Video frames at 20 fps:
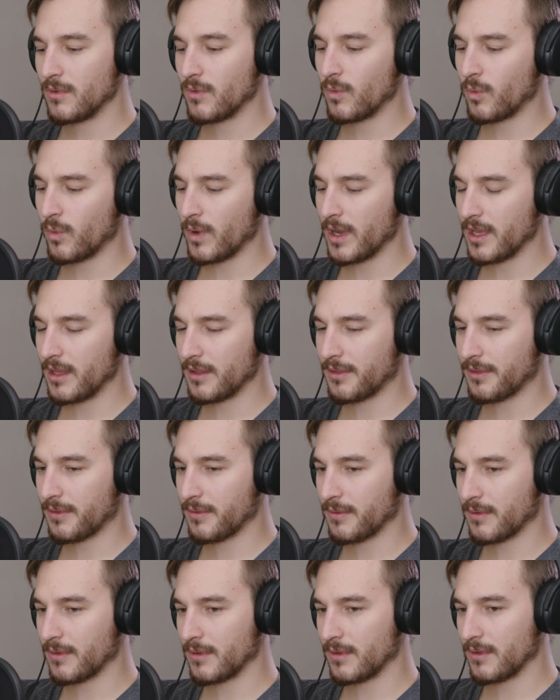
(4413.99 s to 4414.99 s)

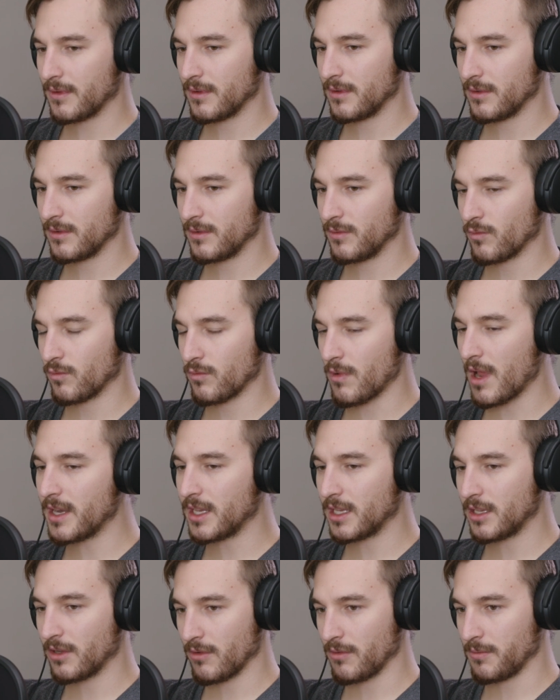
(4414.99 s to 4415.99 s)
With
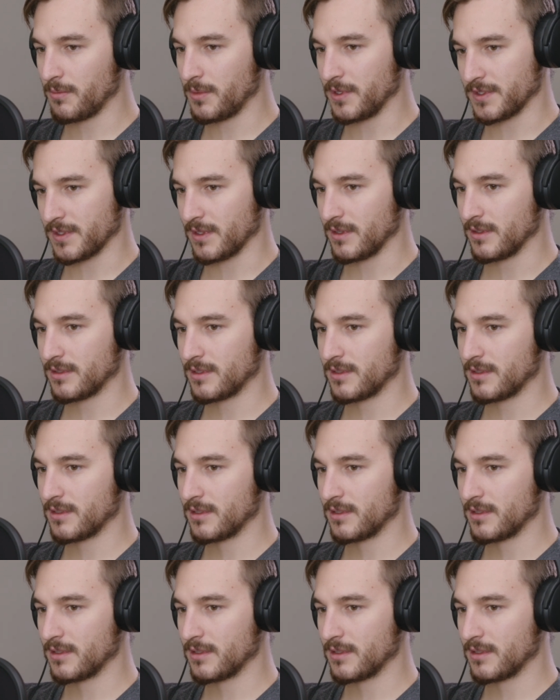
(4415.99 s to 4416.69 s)
running your own business.